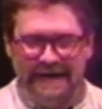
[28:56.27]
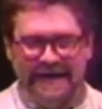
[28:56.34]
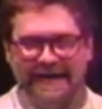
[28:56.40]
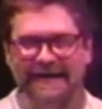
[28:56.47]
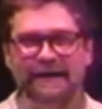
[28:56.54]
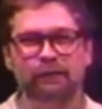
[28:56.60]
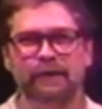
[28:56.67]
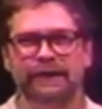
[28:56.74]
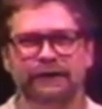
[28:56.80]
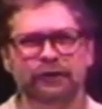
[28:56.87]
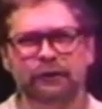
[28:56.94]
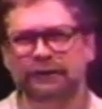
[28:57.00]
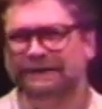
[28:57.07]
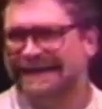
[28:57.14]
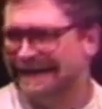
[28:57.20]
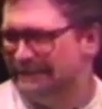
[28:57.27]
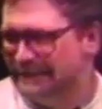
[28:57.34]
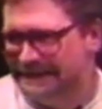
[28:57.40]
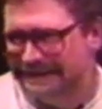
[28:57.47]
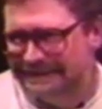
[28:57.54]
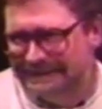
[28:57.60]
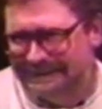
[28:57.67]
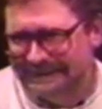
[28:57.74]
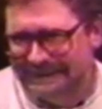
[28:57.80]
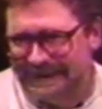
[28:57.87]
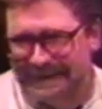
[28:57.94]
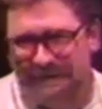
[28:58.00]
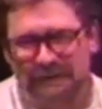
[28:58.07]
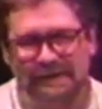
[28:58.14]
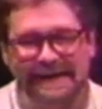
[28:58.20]
Anyway, you know what time it is?
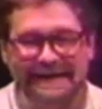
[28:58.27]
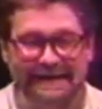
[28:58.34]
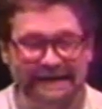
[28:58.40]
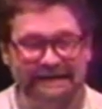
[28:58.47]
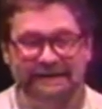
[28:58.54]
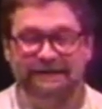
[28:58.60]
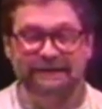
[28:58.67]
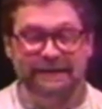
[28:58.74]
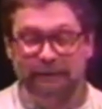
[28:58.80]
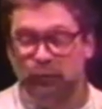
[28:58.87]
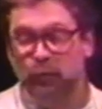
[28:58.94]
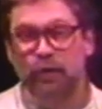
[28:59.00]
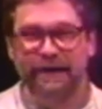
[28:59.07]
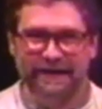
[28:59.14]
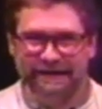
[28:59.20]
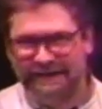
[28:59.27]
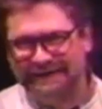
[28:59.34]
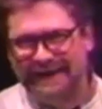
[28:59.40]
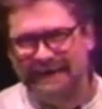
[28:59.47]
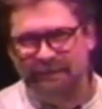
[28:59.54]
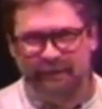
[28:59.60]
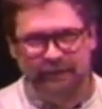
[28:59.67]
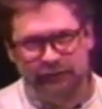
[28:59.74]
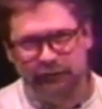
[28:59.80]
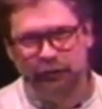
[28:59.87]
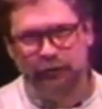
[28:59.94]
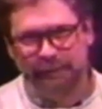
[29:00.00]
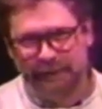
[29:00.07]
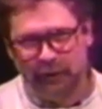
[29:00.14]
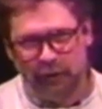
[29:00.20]
That's all right. It's number one, it's the time for the show to be